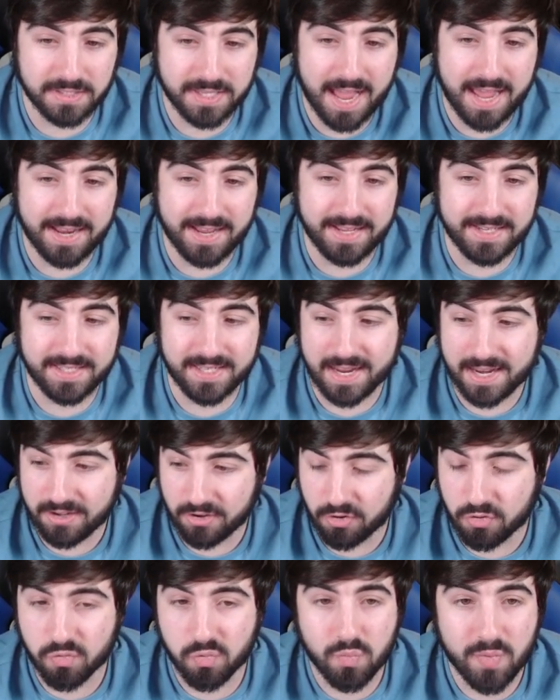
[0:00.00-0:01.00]
That is
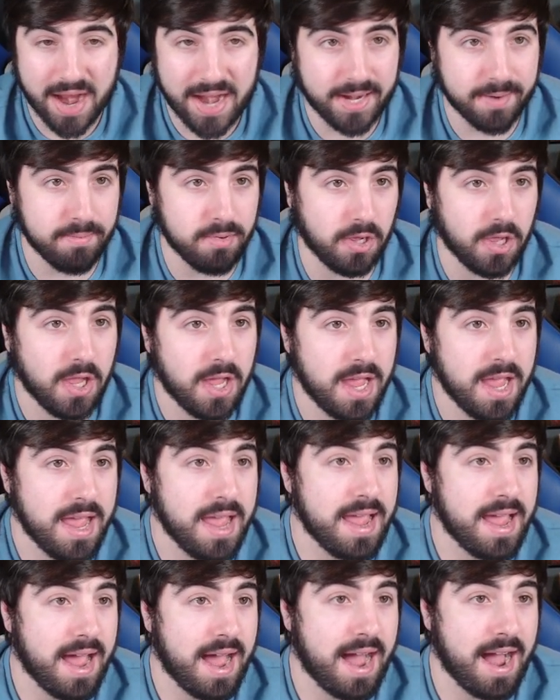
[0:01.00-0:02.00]
incredible.
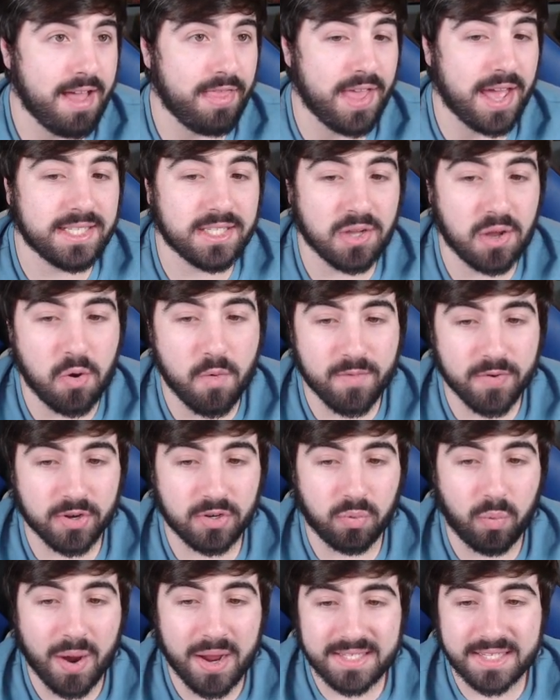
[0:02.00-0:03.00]
That's over
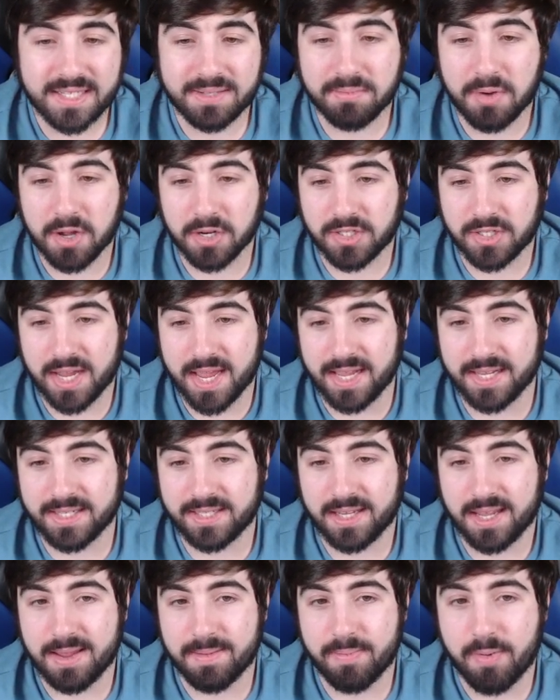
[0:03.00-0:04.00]
twice as much
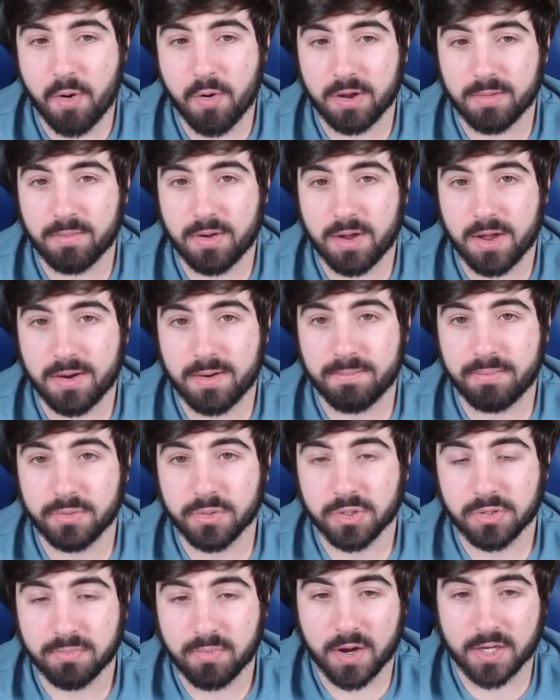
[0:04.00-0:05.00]
as a Pokemon
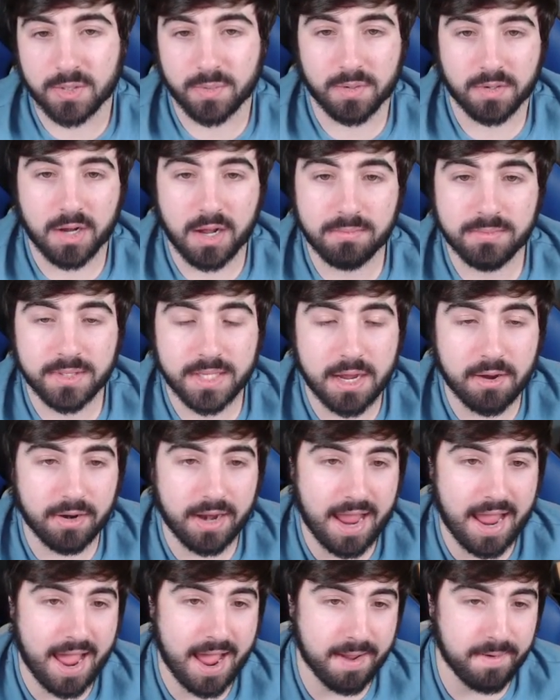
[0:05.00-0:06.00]
booster box when it comes
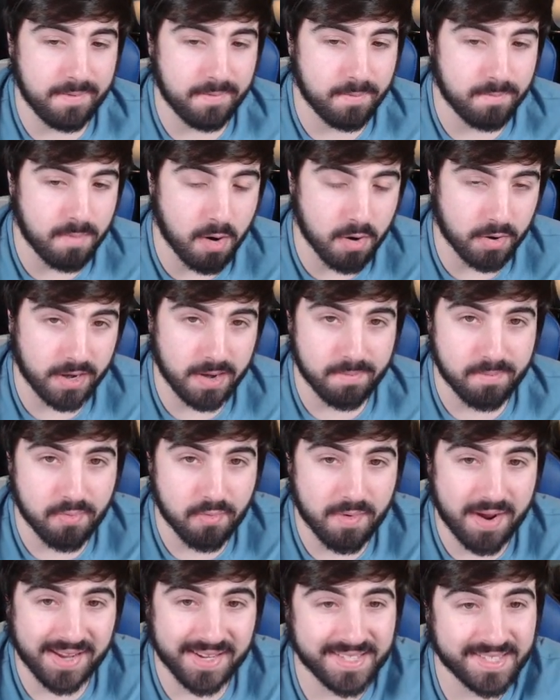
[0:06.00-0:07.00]
out at market
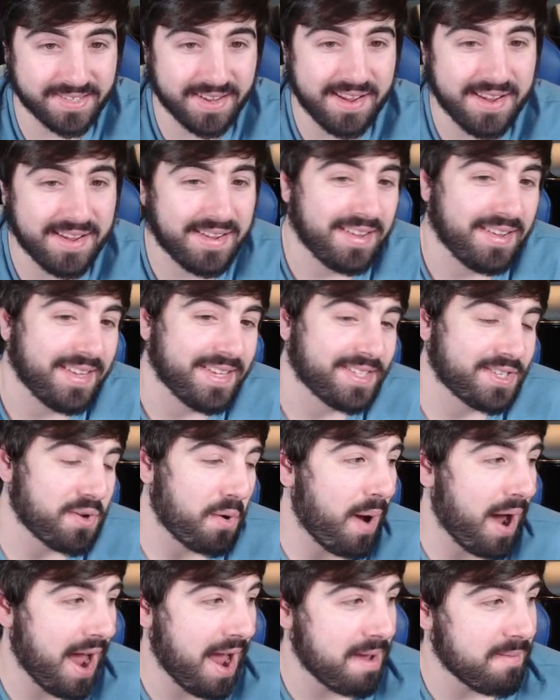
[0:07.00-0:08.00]
price.
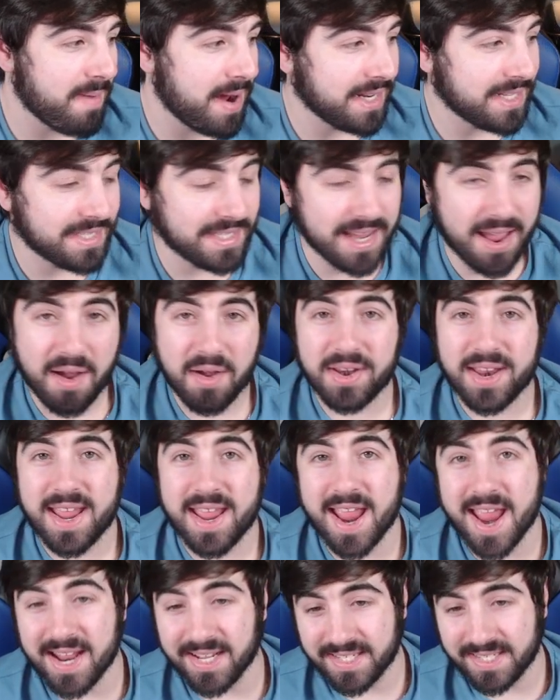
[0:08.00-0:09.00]
So I might sound
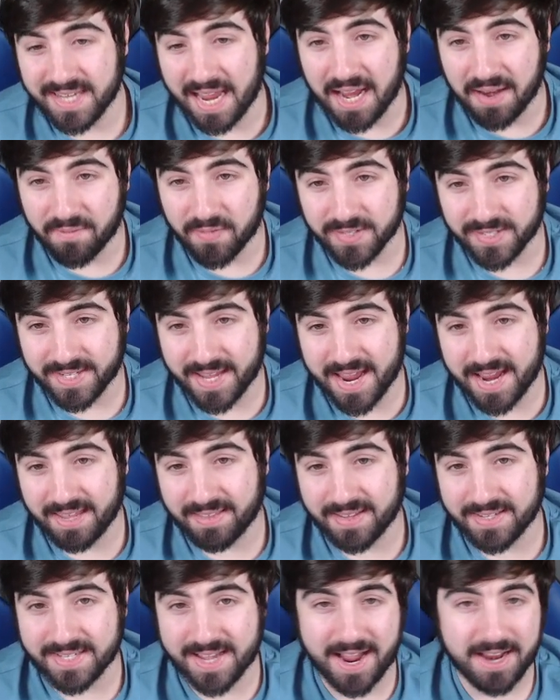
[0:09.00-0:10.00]
insane for
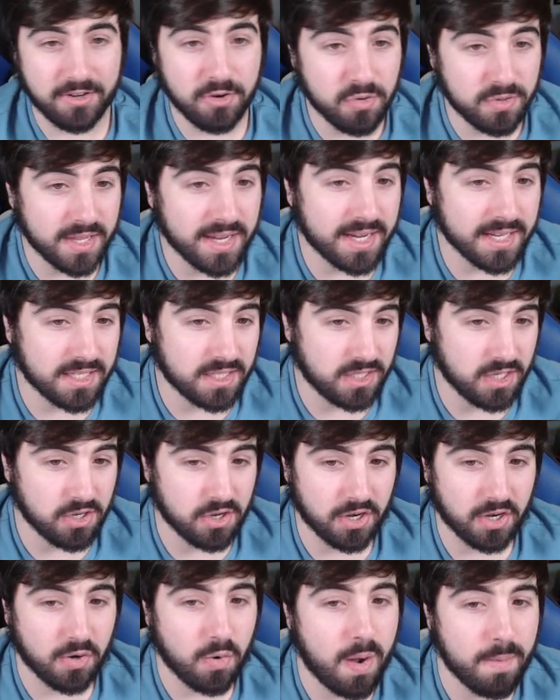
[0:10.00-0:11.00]
saying this. I do think it's still
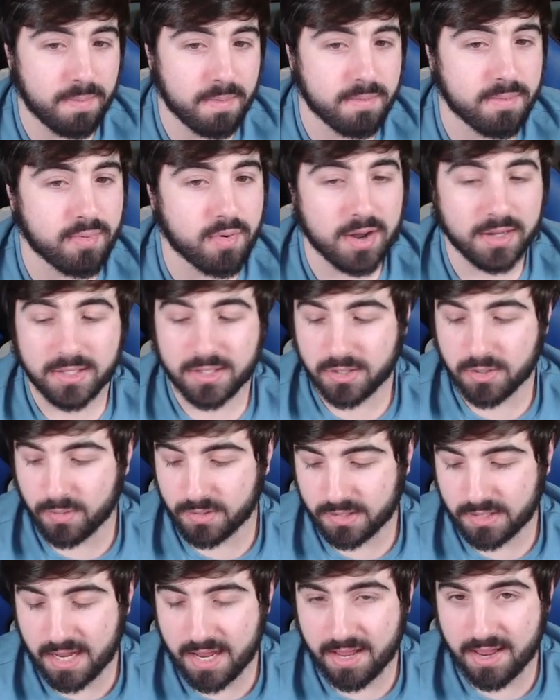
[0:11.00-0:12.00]
going to go up in price. So
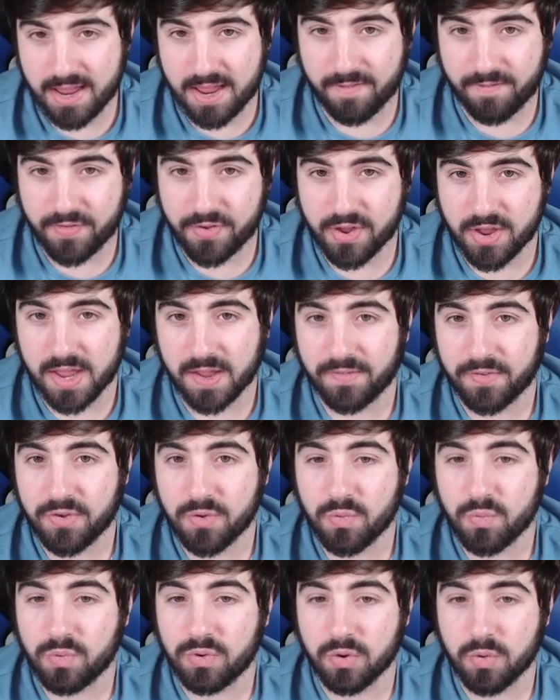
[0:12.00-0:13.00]
it's if
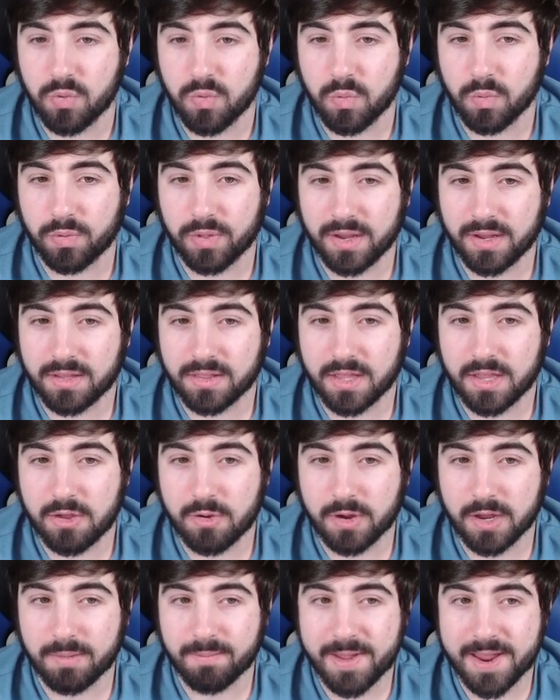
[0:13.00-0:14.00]
you do think that
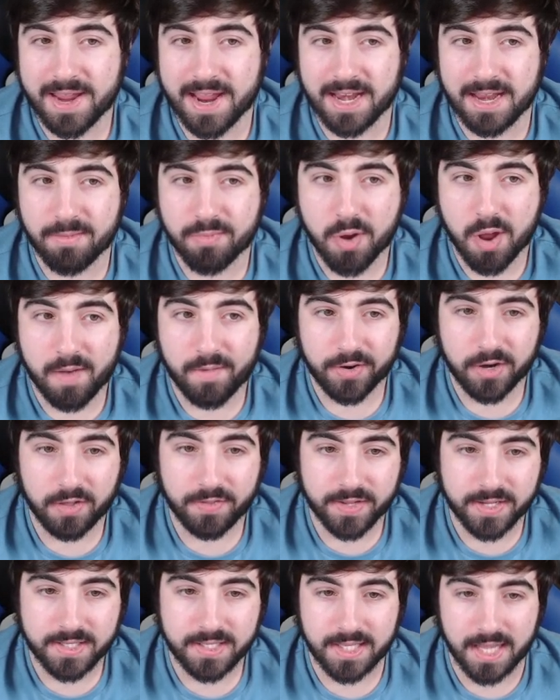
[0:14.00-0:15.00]
you can make any profit
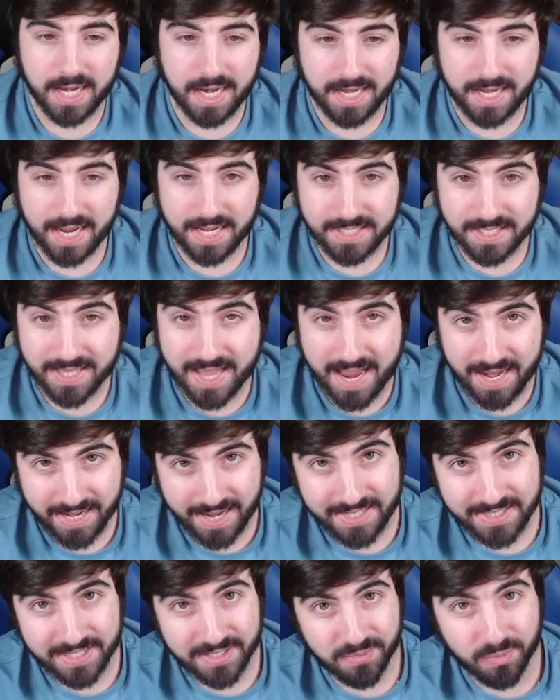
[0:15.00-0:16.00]
on this, then I guess in that
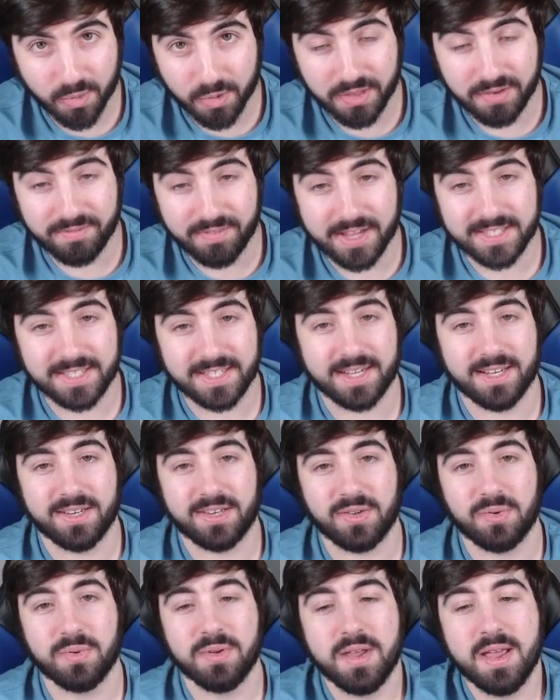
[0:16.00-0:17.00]
case it's worth investing
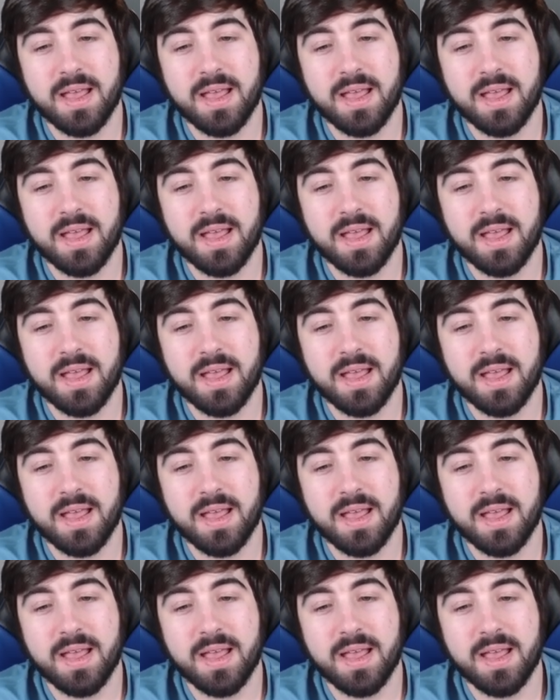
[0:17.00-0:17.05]
into.